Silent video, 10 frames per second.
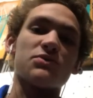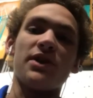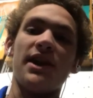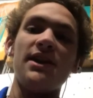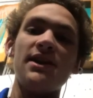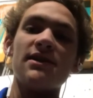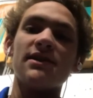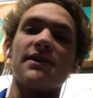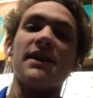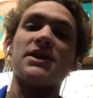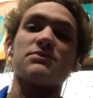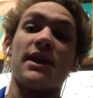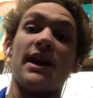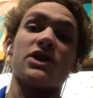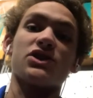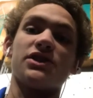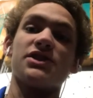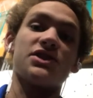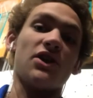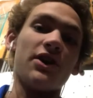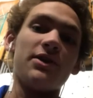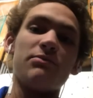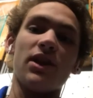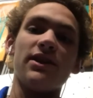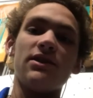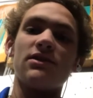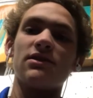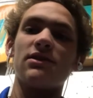180, and that's when I actually started playing.